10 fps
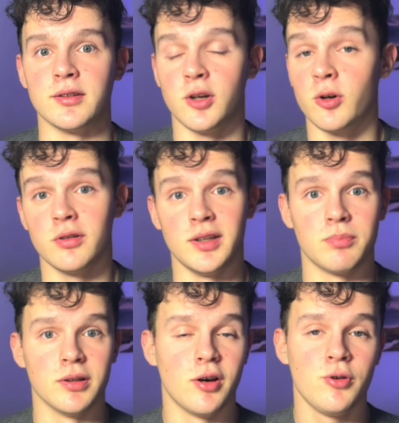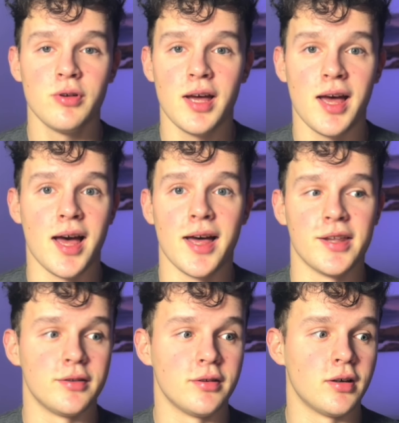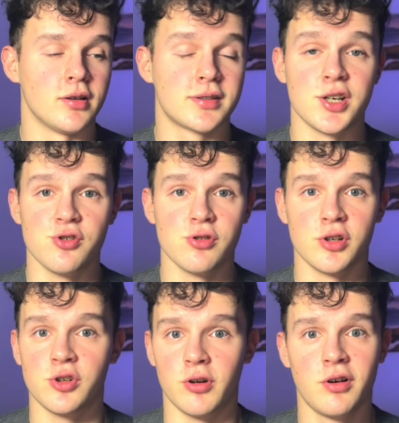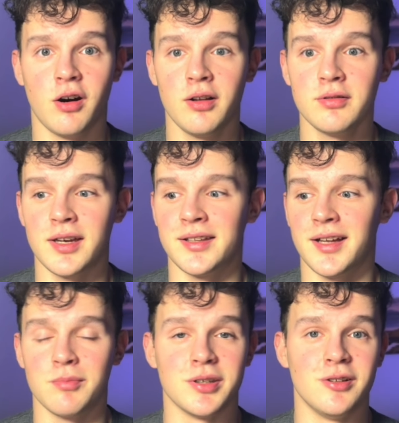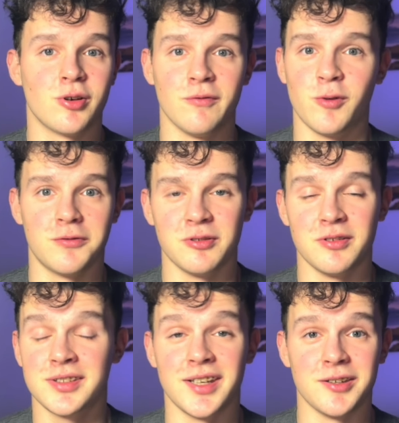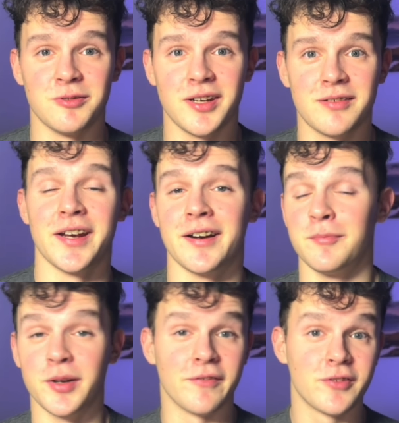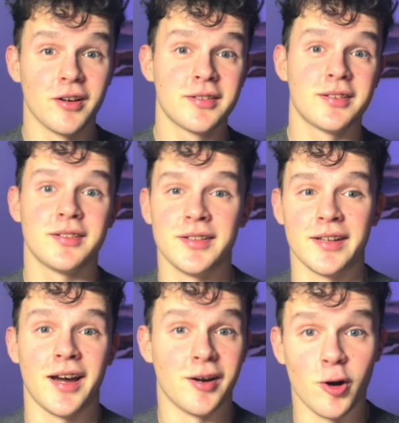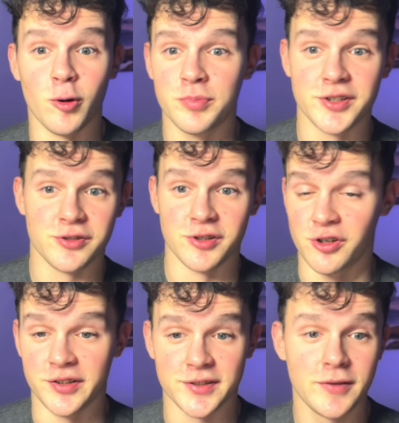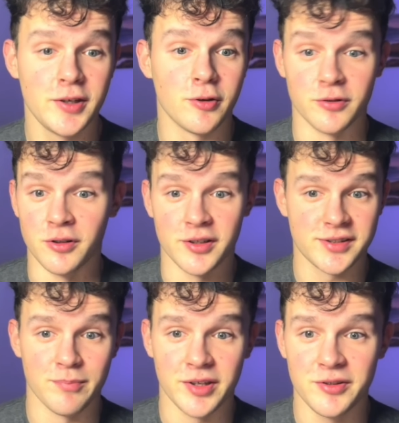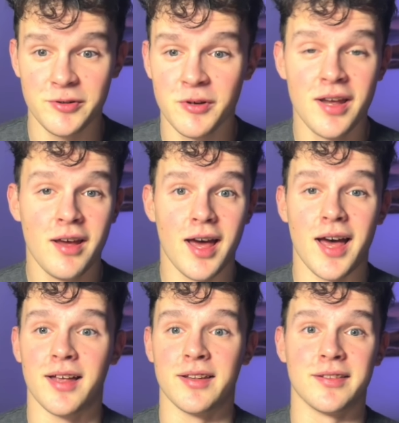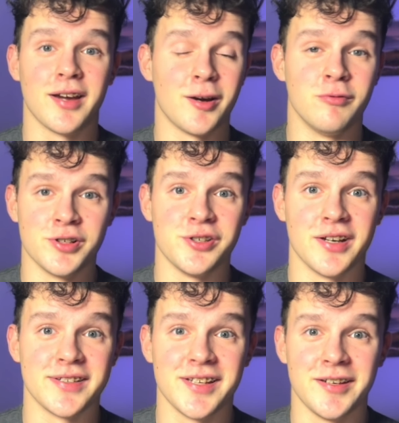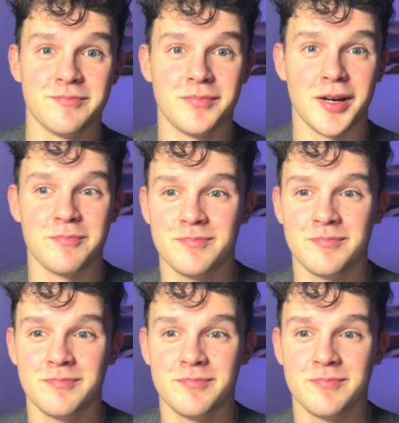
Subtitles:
go to the link below and schedule a short call, and I'll be looking forward to seeing you there. But if not, then I hope that you enjoyed this video, you learned something new, and I wish you a nice day. Bye.